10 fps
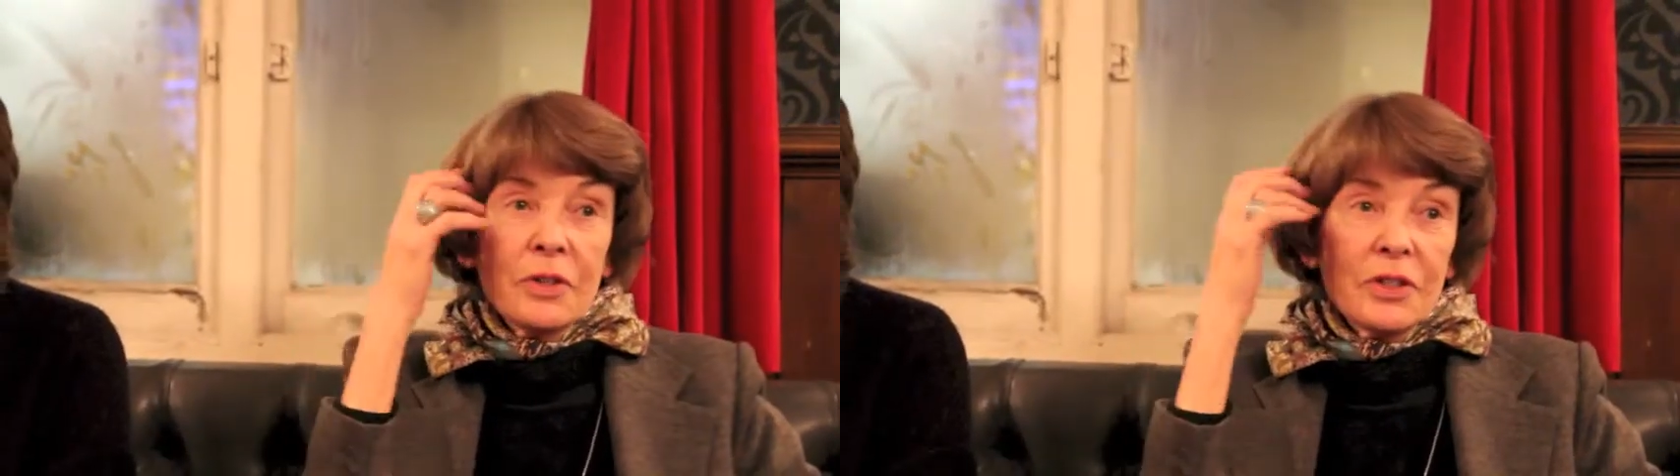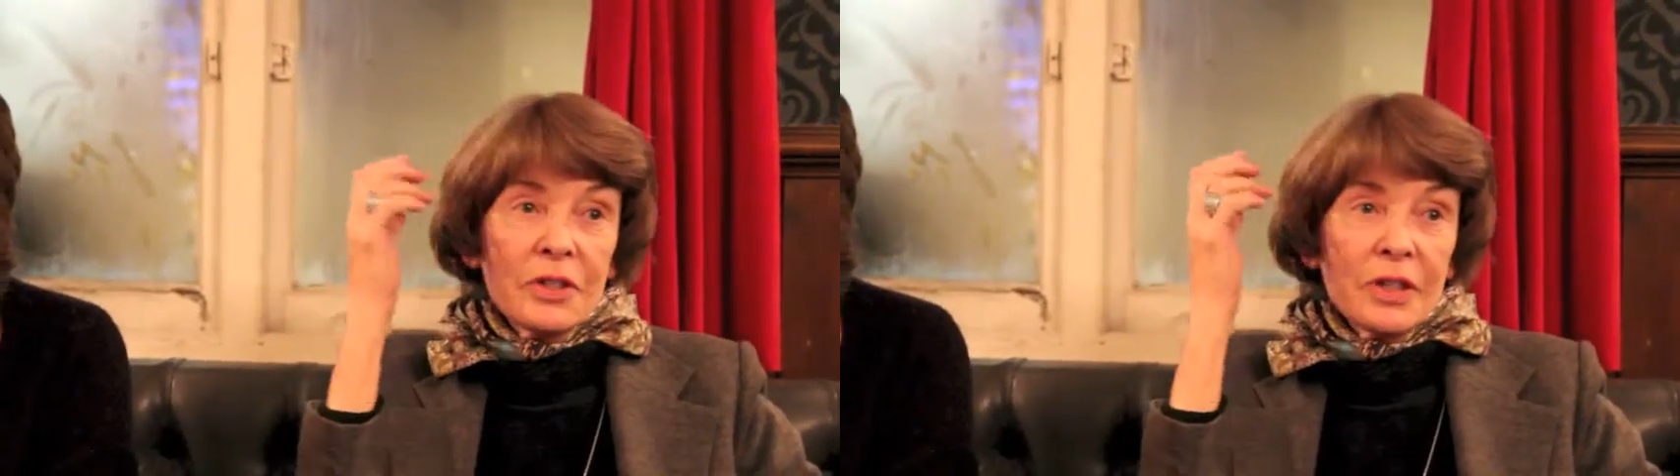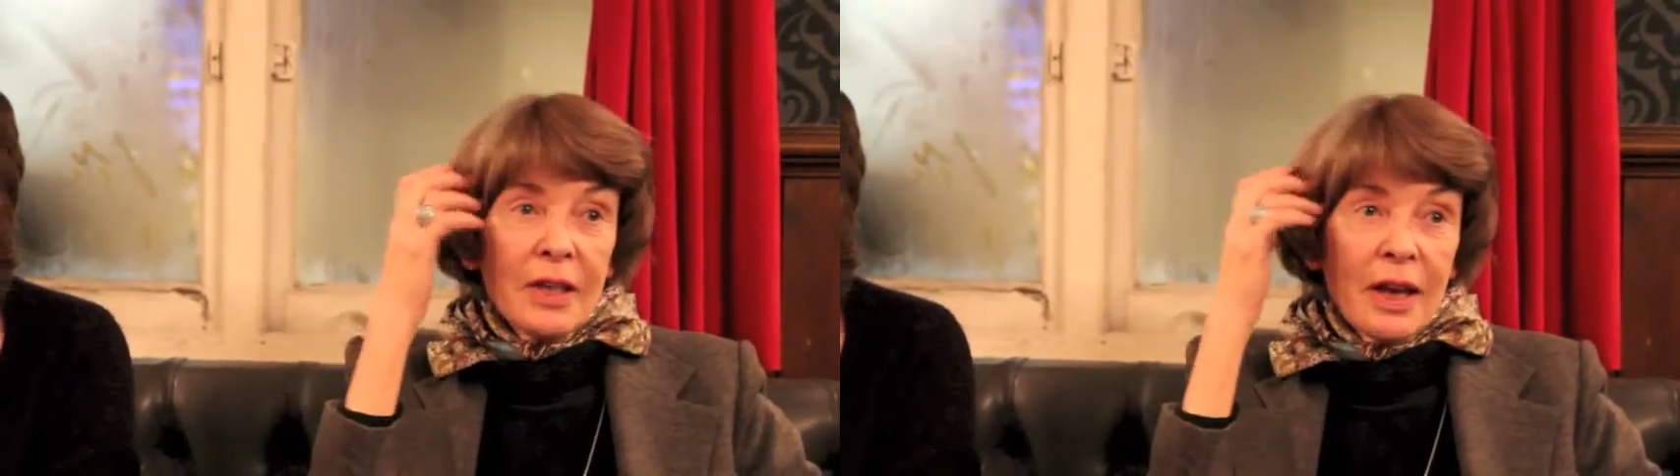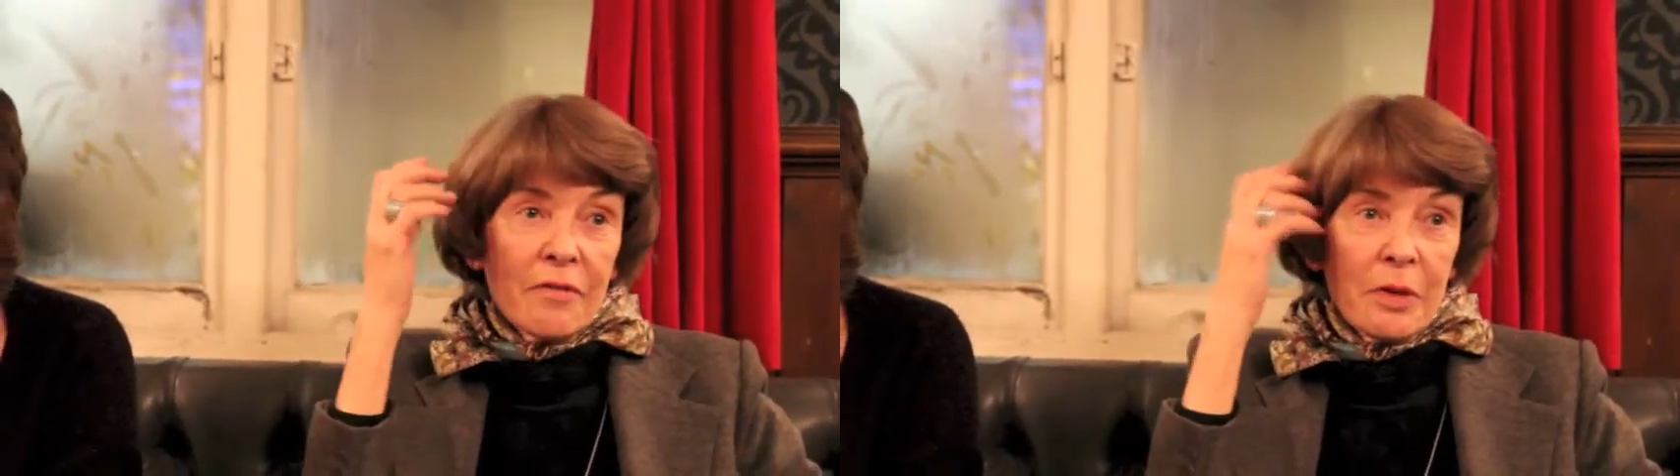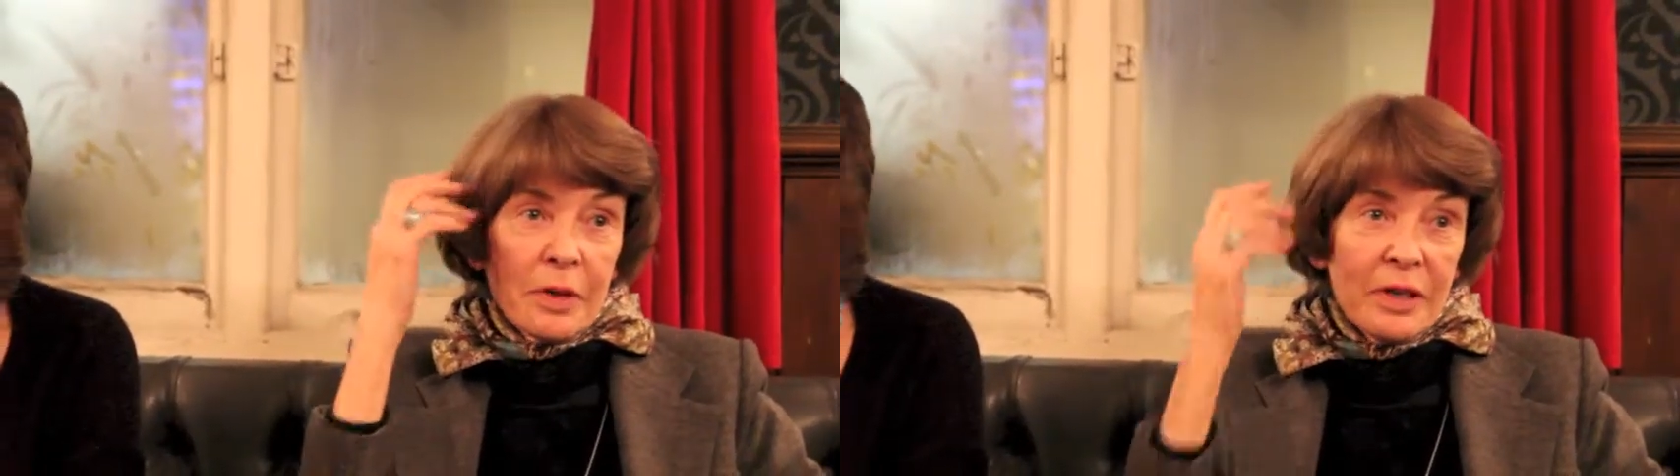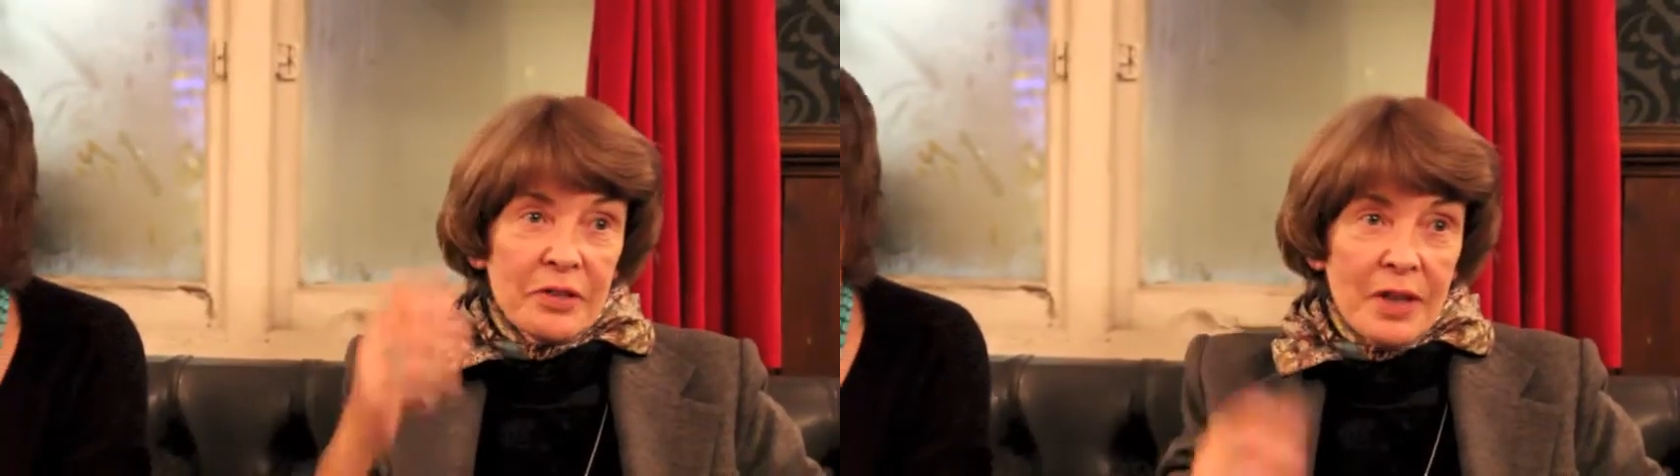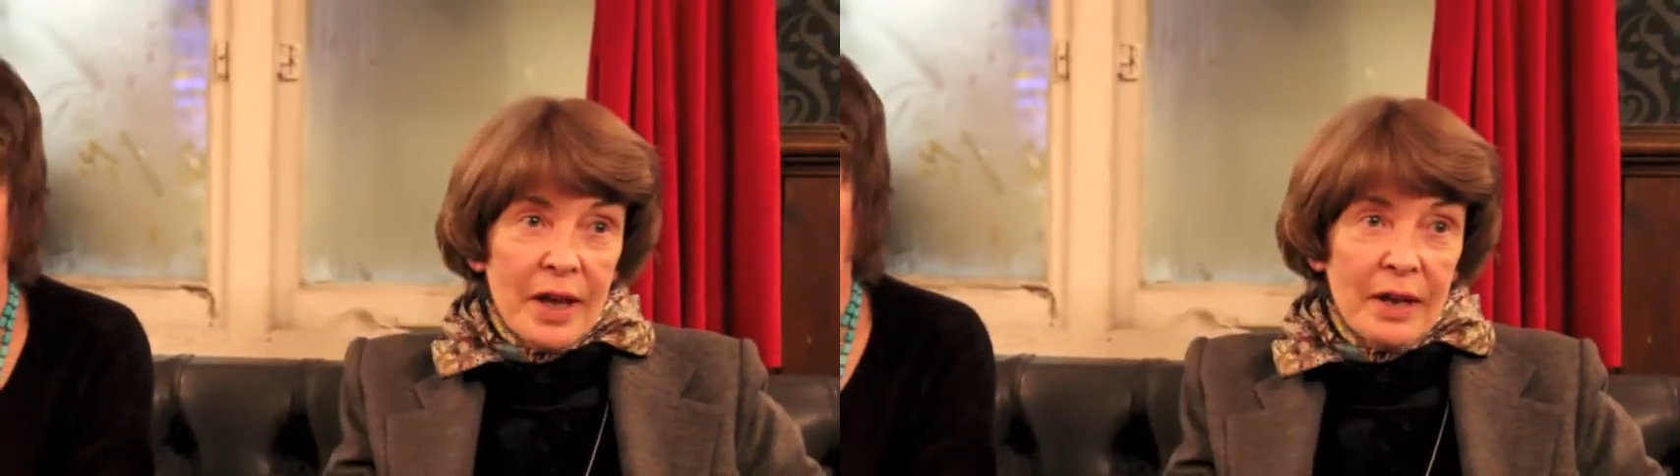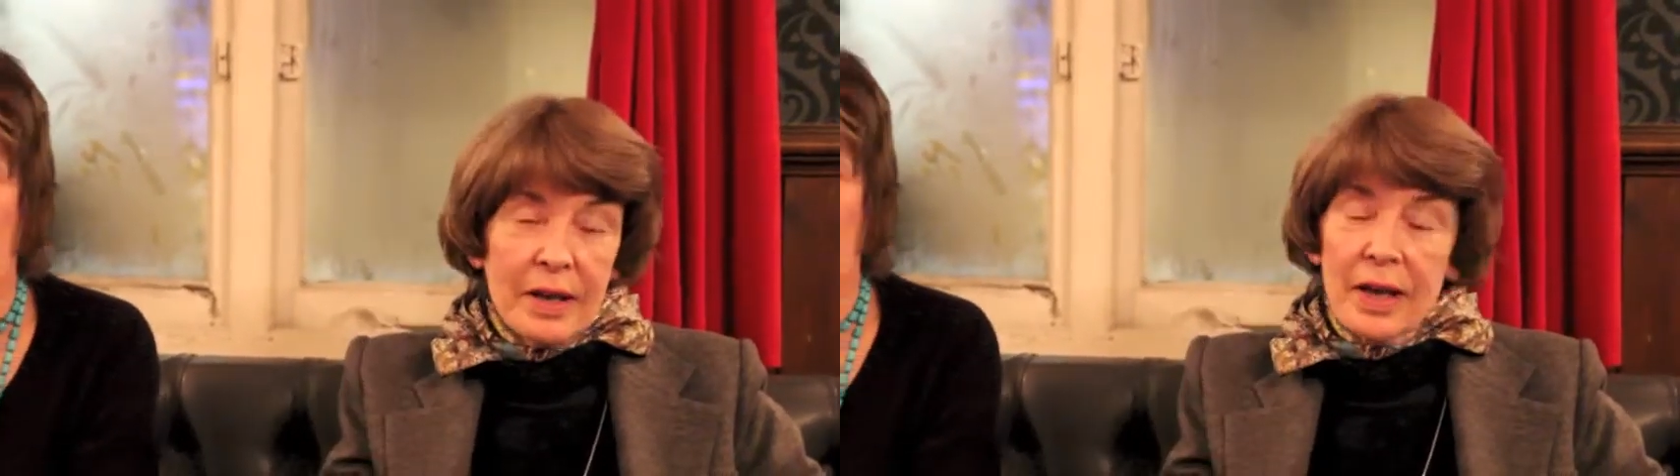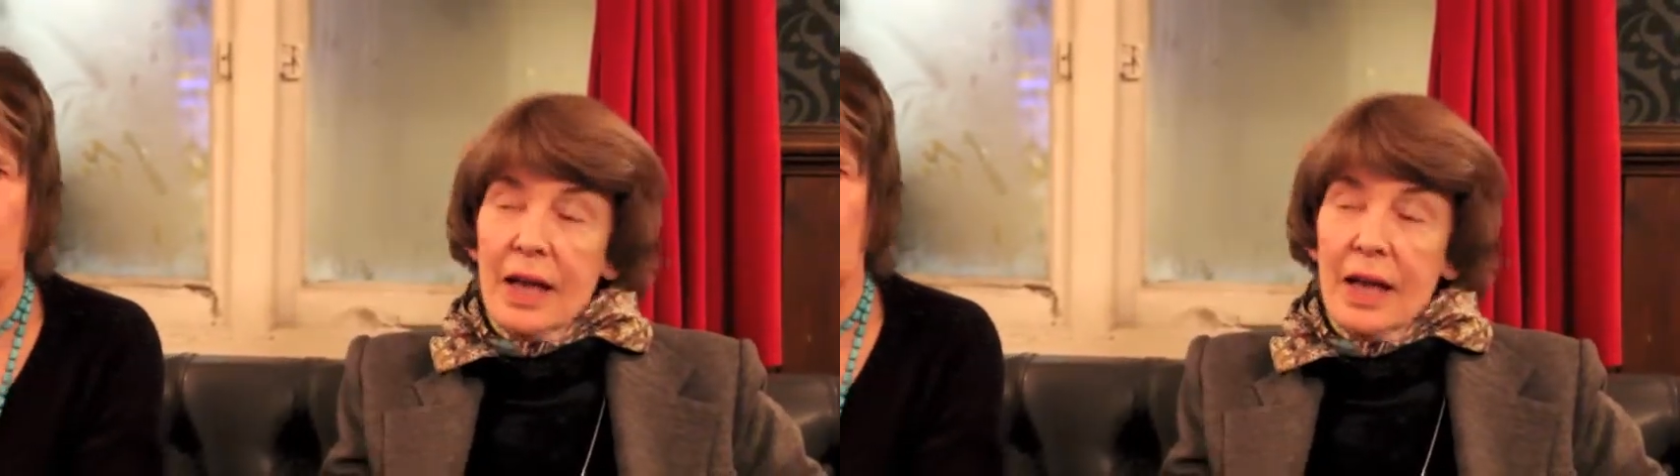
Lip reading: which is in everybody's head.